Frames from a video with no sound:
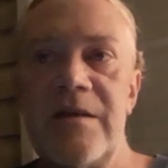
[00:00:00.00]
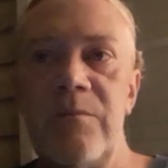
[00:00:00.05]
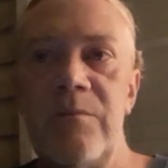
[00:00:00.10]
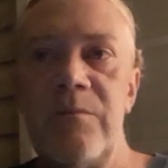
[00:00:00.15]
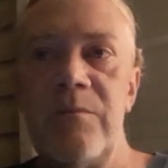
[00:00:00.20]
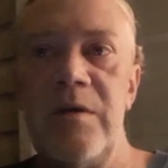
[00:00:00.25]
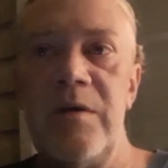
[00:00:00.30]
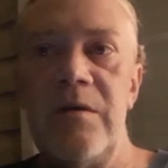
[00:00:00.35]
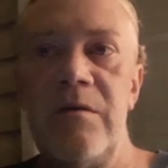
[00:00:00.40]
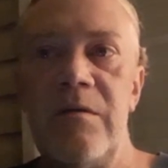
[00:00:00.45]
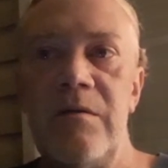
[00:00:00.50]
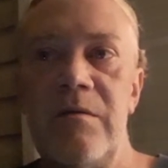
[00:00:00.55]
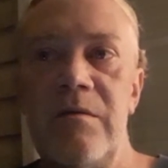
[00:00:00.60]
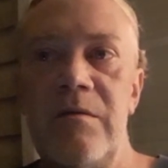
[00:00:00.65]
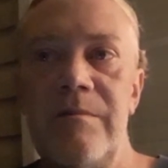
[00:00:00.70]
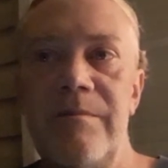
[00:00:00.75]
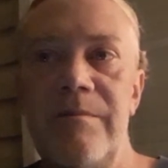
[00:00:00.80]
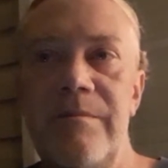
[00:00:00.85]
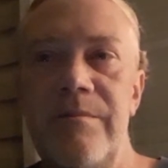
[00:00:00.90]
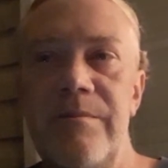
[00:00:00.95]
will
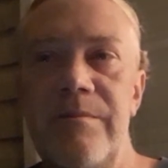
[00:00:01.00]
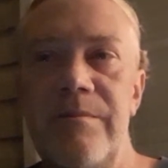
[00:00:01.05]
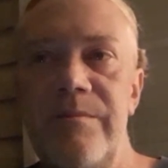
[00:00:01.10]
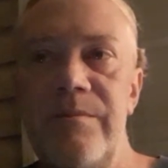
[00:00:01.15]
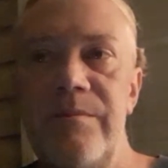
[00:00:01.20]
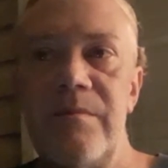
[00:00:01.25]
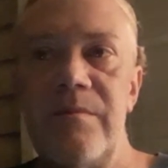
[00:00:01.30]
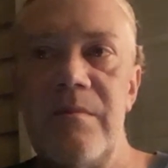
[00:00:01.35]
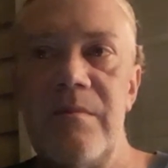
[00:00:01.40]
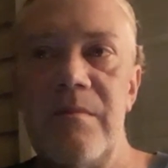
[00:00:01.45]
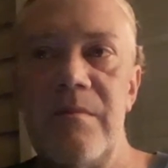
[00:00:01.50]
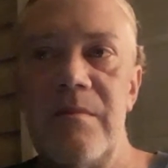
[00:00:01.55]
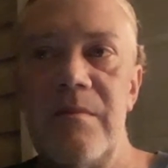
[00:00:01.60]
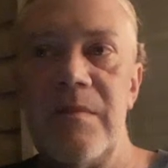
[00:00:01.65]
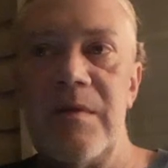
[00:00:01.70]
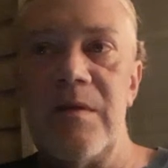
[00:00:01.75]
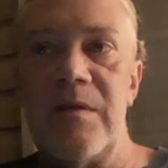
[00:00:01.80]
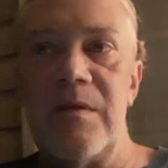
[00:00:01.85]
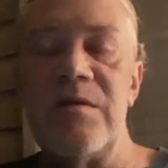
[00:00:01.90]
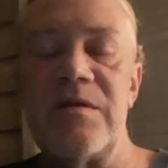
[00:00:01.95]

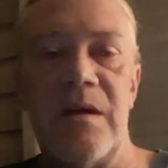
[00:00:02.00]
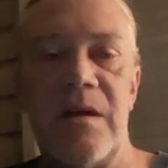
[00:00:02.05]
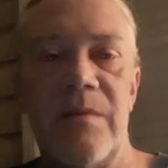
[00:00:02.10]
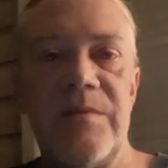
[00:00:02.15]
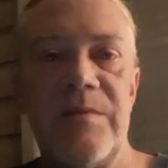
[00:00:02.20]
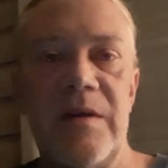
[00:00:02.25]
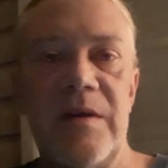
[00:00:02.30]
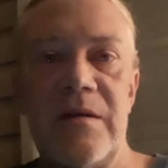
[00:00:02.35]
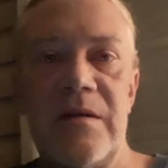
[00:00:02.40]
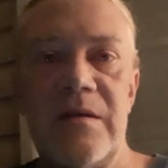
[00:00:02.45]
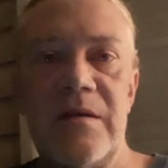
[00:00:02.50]
do something